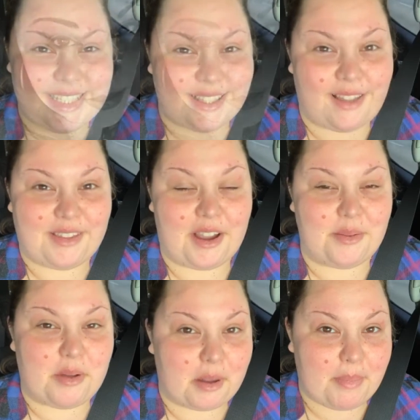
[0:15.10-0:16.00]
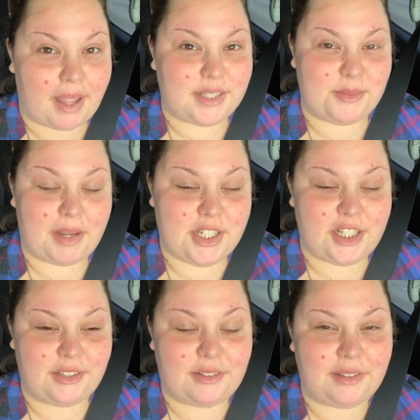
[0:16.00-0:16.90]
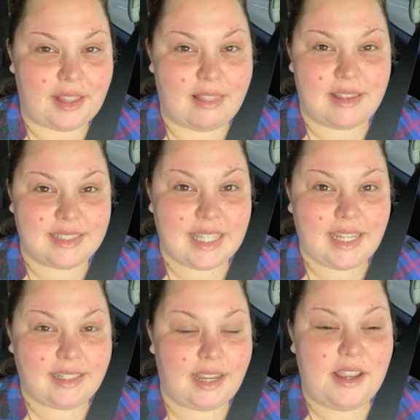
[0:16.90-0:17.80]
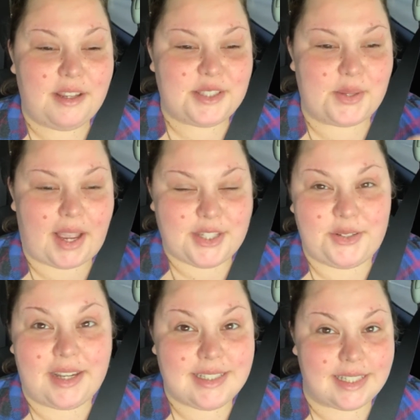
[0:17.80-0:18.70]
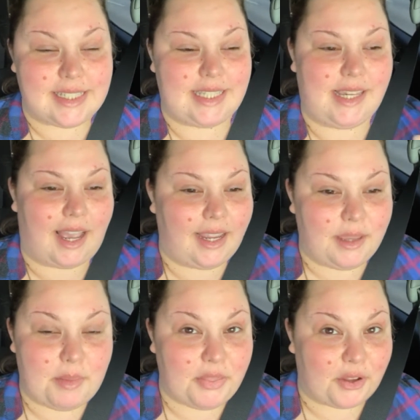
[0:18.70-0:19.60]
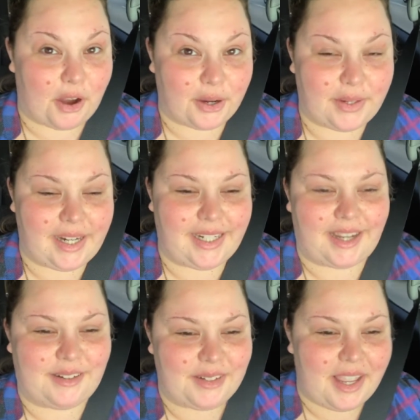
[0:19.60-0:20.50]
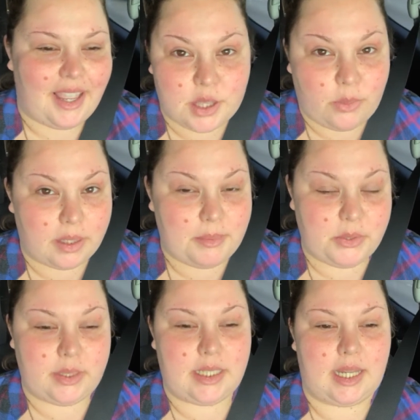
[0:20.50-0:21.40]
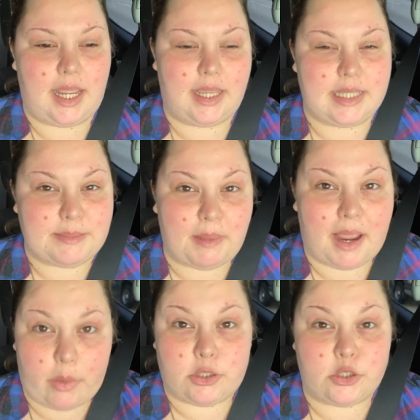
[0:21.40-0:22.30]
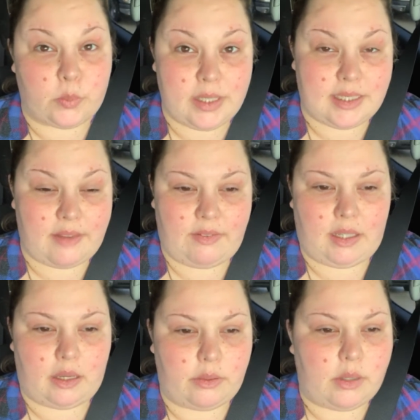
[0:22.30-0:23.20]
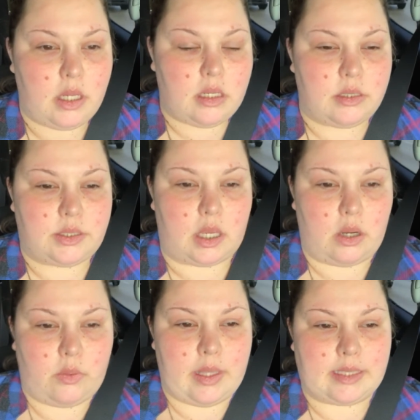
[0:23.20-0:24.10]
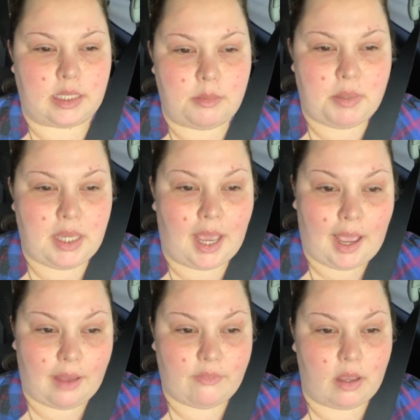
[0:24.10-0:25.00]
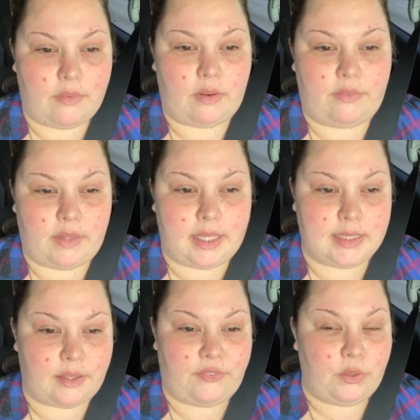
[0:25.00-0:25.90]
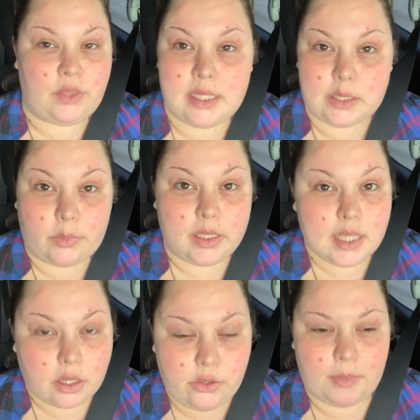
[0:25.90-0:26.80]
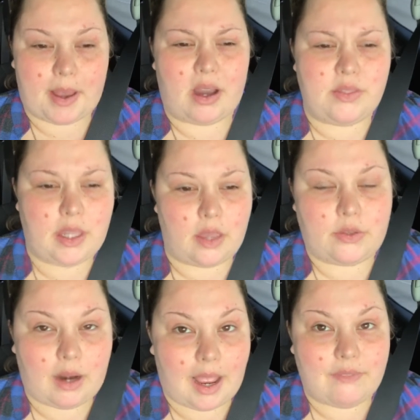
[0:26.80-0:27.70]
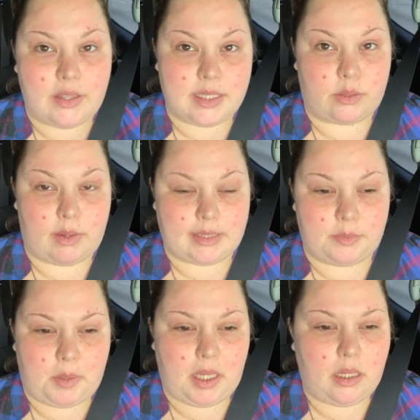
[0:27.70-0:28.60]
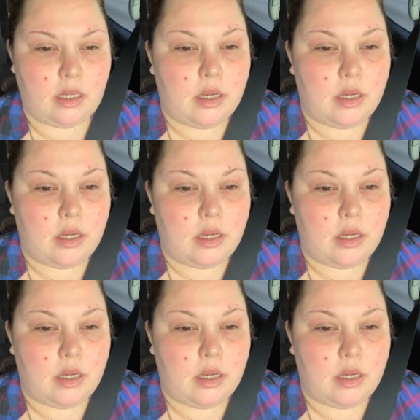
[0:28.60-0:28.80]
it's Lala and welcome back to my channel, Lalas Land. So as you guys can see, I am in the car right now. So what I'm doing today is my Watchers Wednesday video. So it's going to be half of is a few things I want to tell you about, and the other half is a recipe.